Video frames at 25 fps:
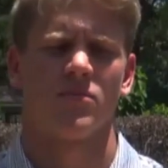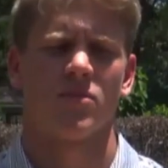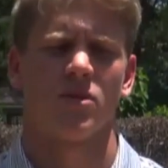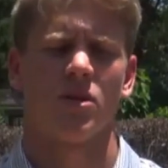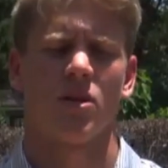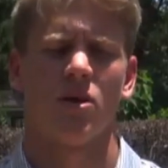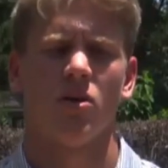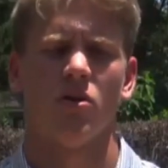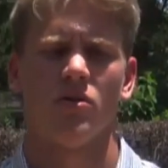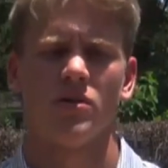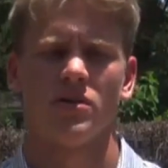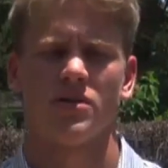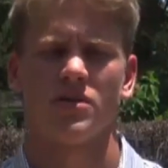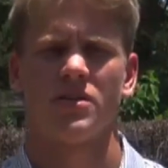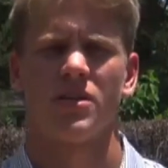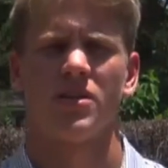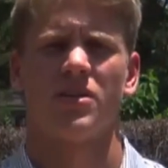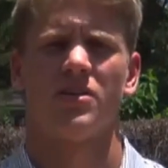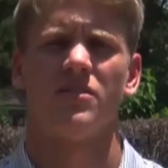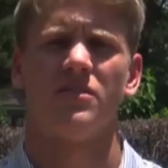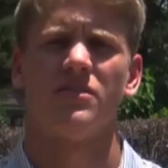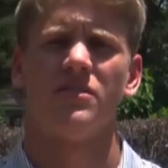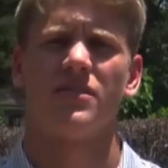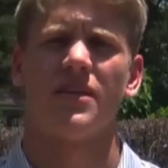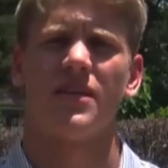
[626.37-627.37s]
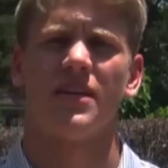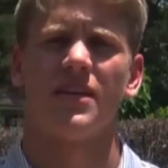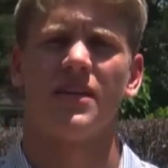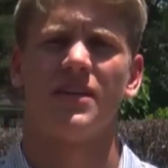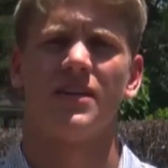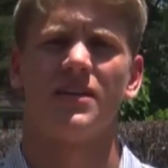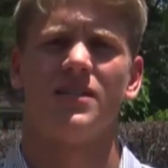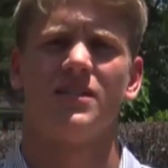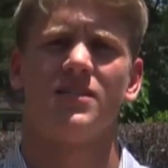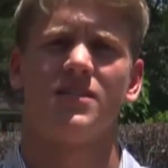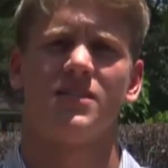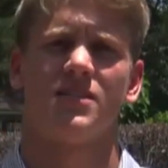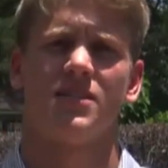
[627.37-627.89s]
go to certain
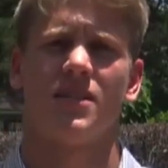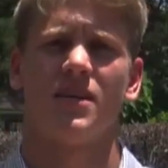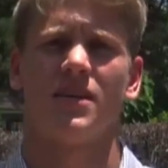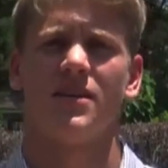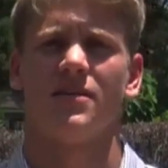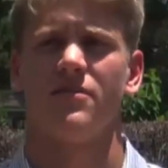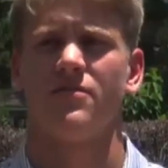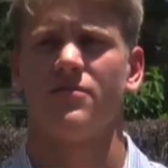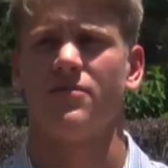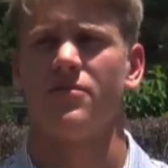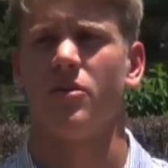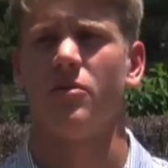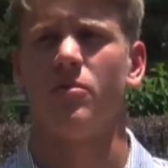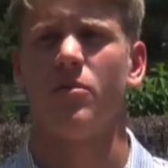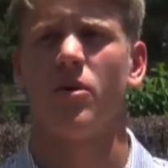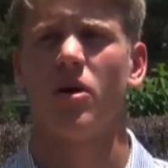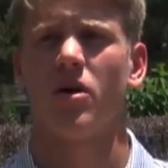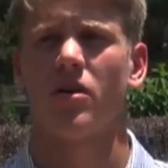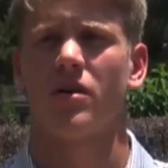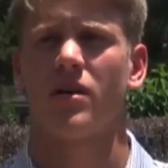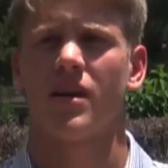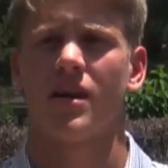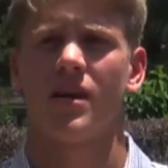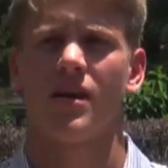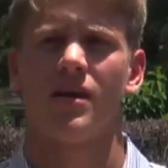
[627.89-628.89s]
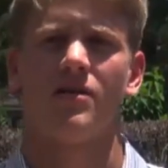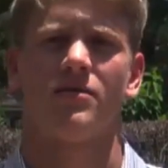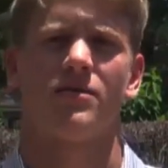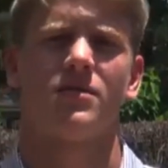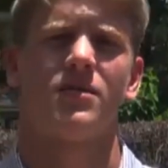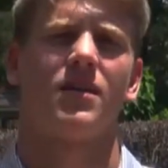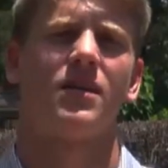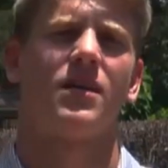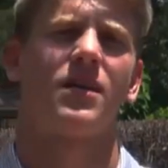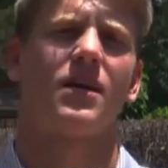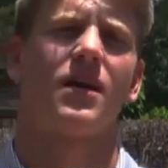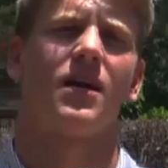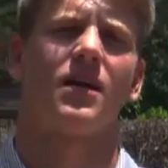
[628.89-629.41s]
things, say football camps
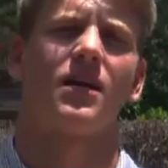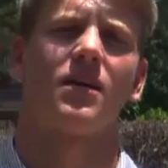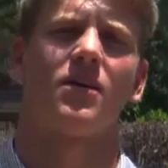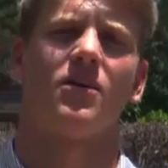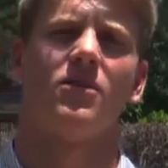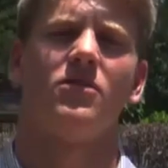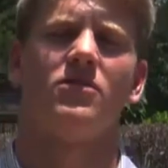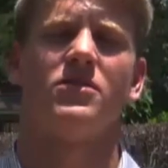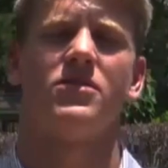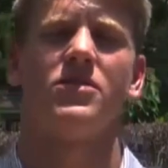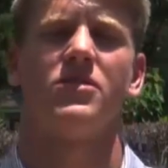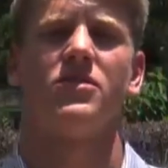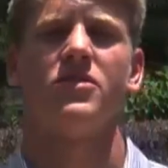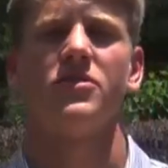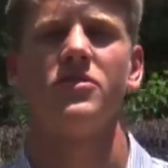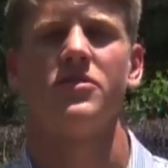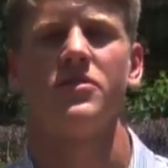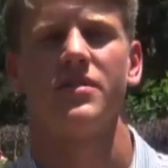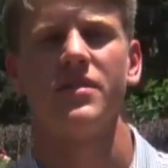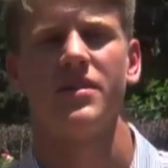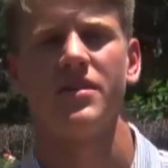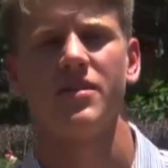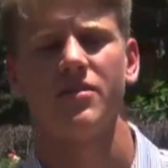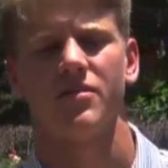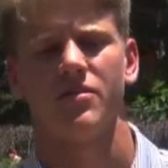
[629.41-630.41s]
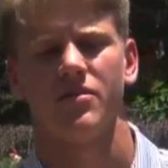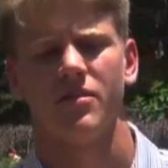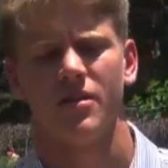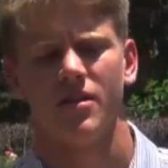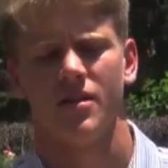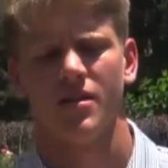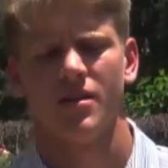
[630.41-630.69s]
that I got to go to.